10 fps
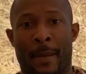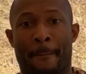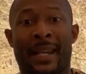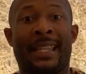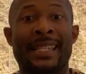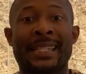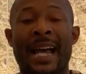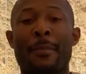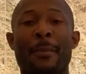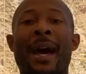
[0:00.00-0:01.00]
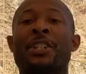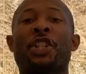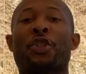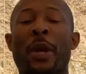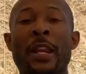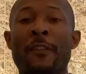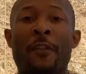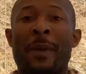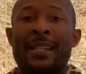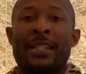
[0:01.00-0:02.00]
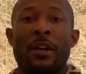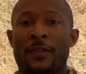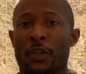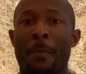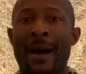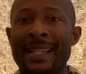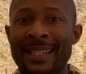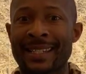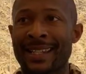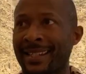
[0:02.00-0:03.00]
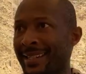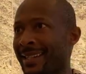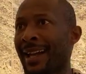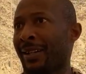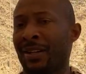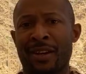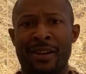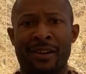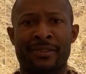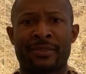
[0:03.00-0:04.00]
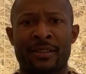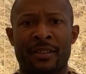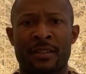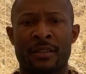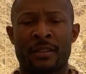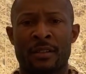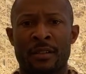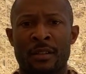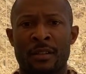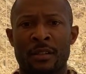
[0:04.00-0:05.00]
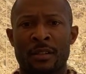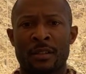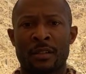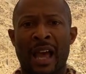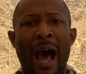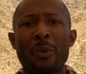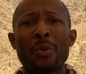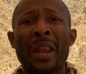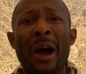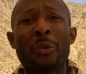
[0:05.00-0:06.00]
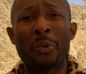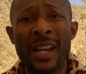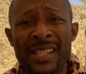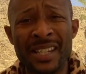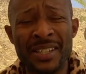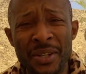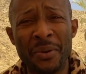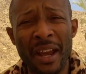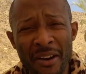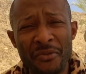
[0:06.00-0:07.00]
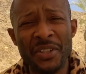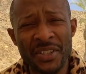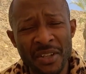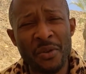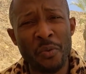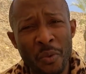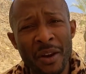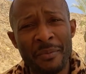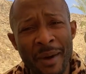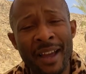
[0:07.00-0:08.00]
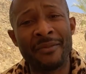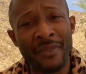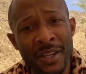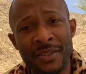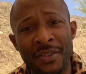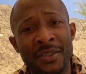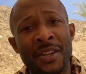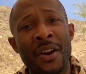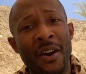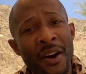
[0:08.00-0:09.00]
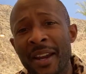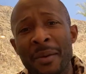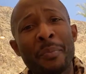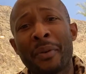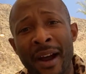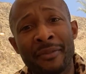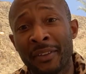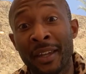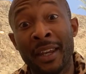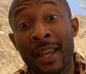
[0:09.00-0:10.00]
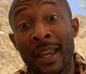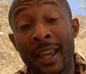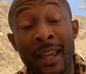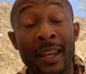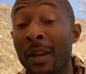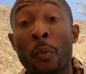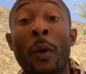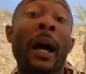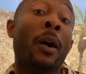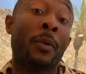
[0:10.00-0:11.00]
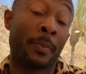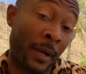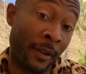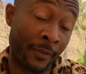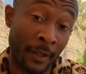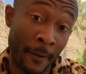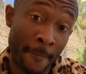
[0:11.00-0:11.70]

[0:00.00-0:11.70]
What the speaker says: But at this time, I'm not just trading for myself, so my success is not good enough. I will not rest until every single one of my investors are in profit and in wild profit.